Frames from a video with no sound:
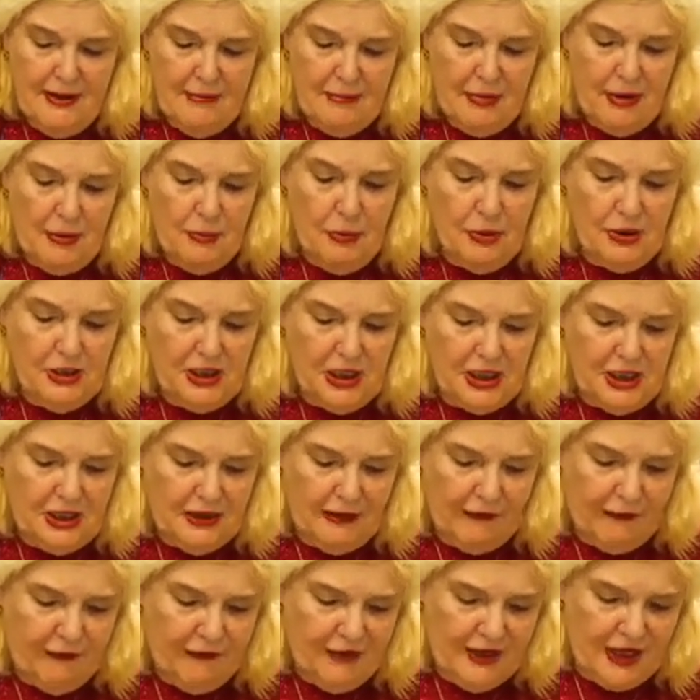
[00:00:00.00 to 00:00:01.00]
But I wanted
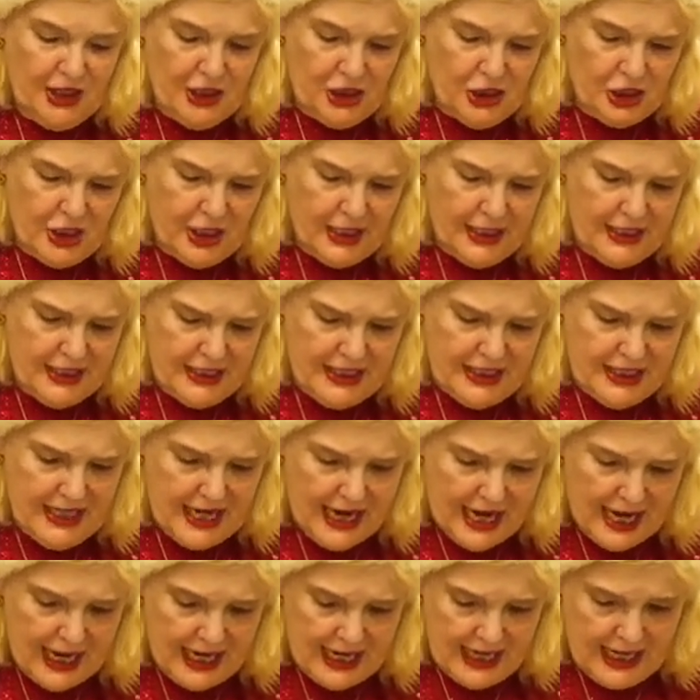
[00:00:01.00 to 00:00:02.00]
to finish it
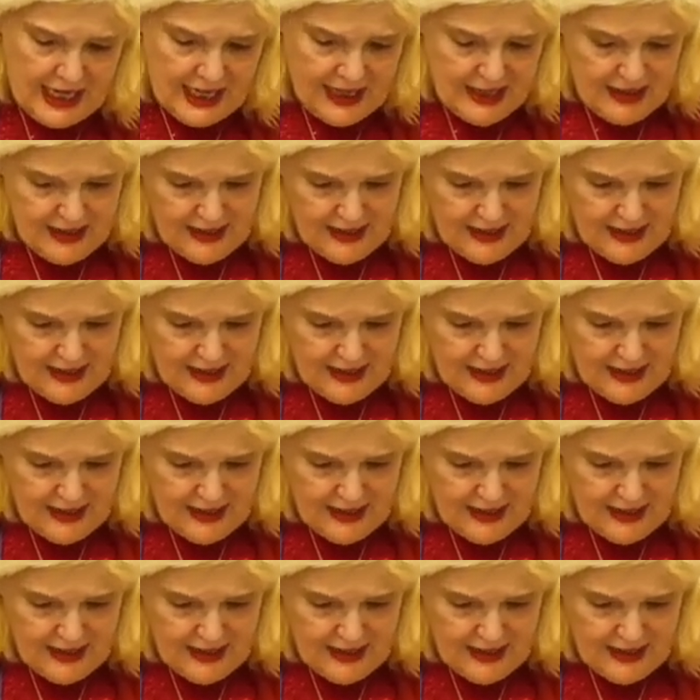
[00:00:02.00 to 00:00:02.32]
today